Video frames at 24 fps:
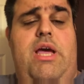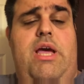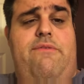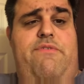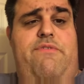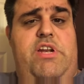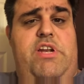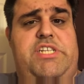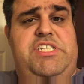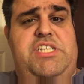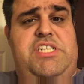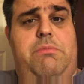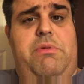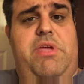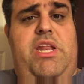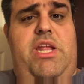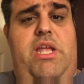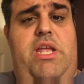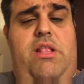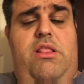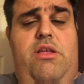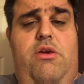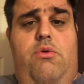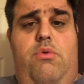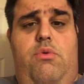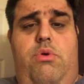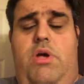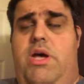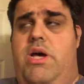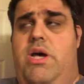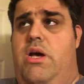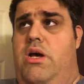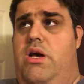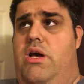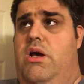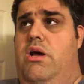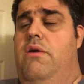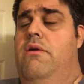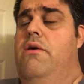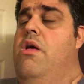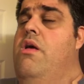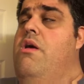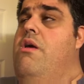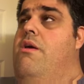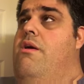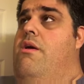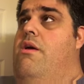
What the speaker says: I finished up getting the